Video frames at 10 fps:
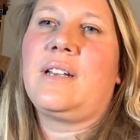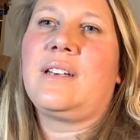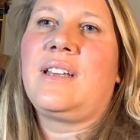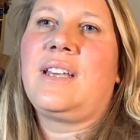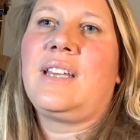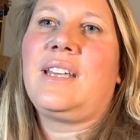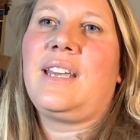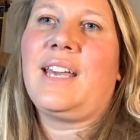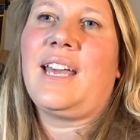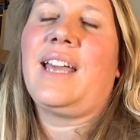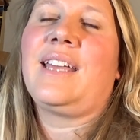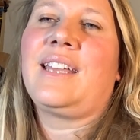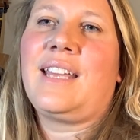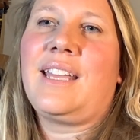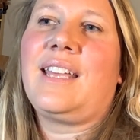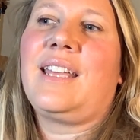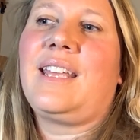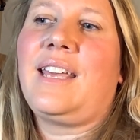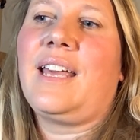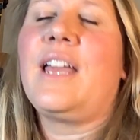I'm way too big.
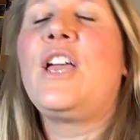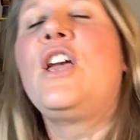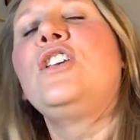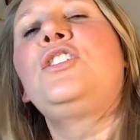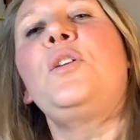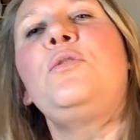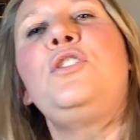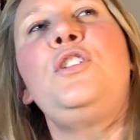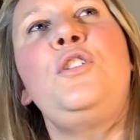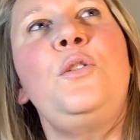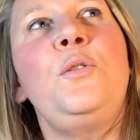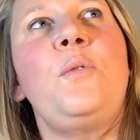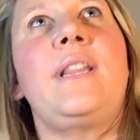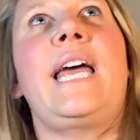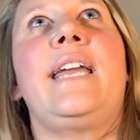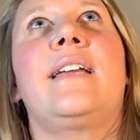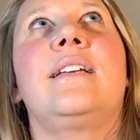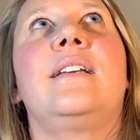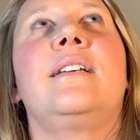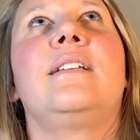Yeah. So do you
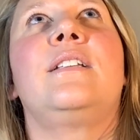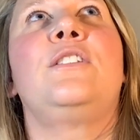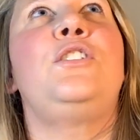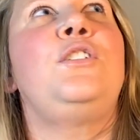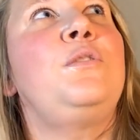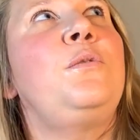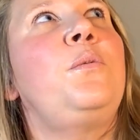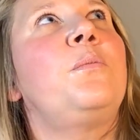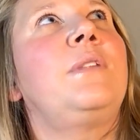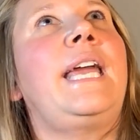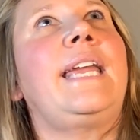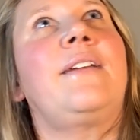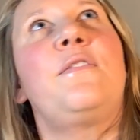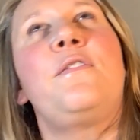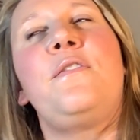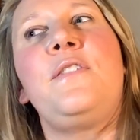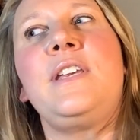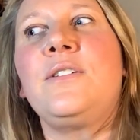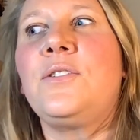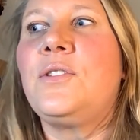feel
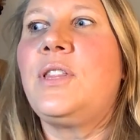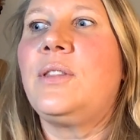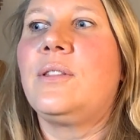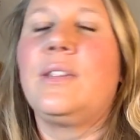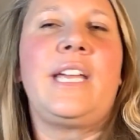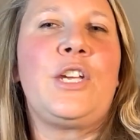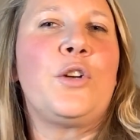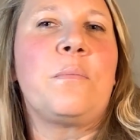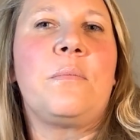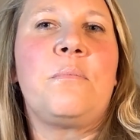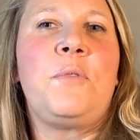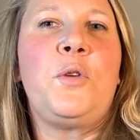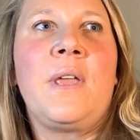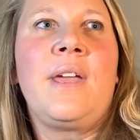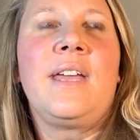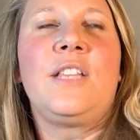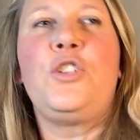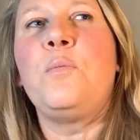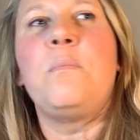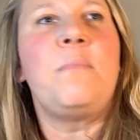like
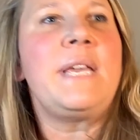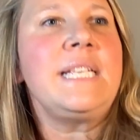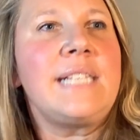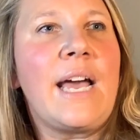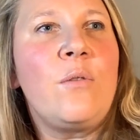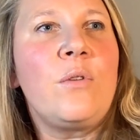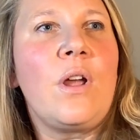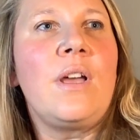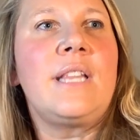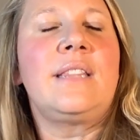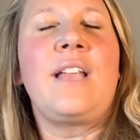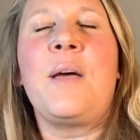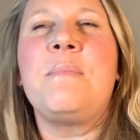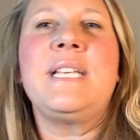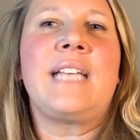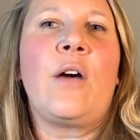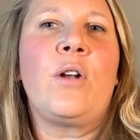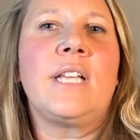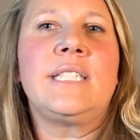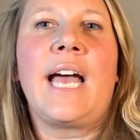do you miss out on, not miss out
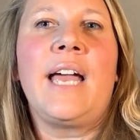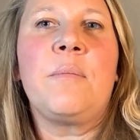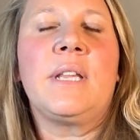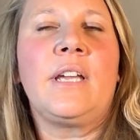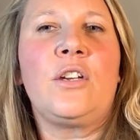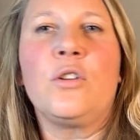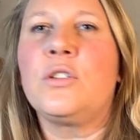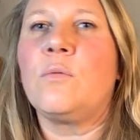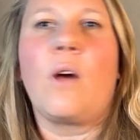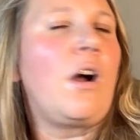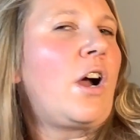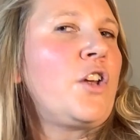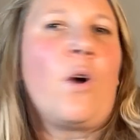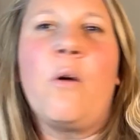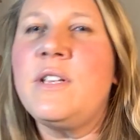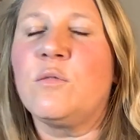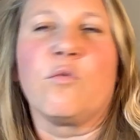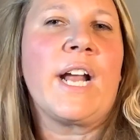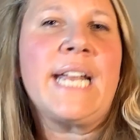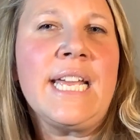on time, but like are you always
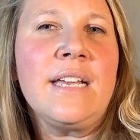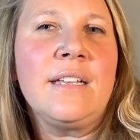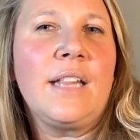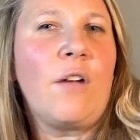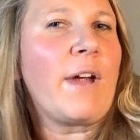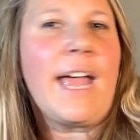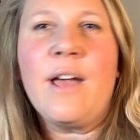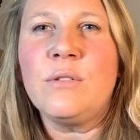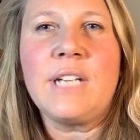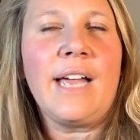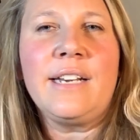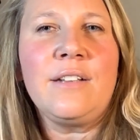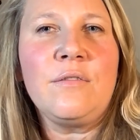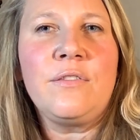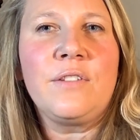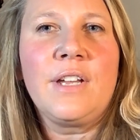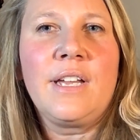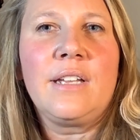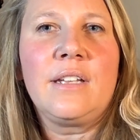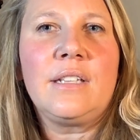running around kind of,
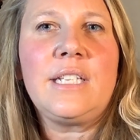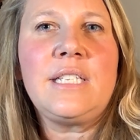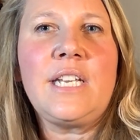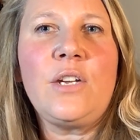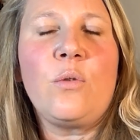Lindsay?